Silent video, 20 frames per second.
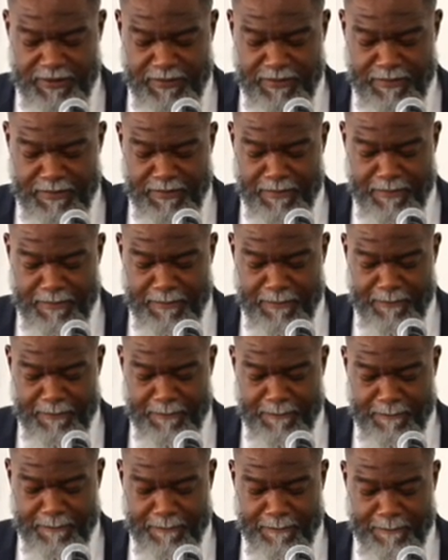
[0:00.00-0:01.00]

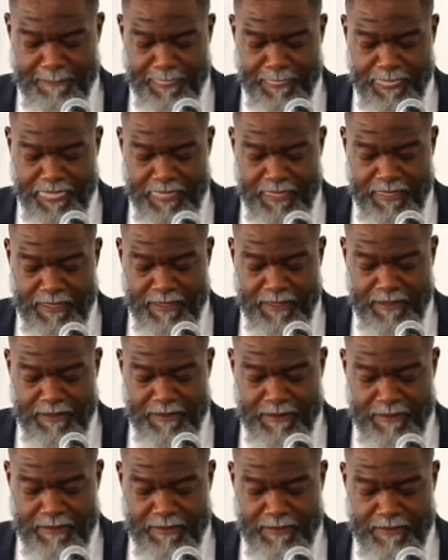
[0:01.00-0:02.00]

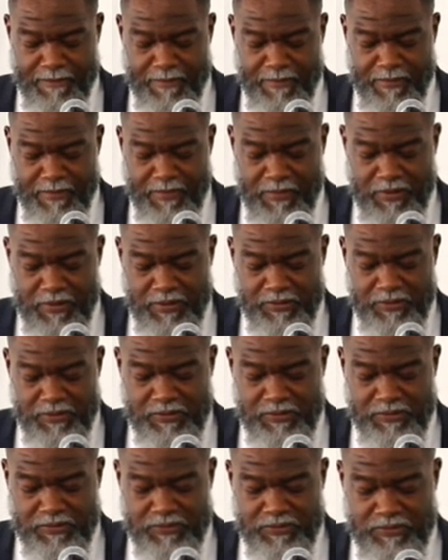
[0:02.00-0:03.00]

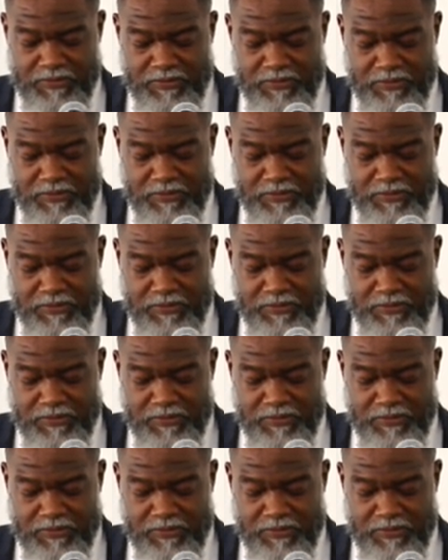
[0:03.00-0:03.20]
Nobody speaks.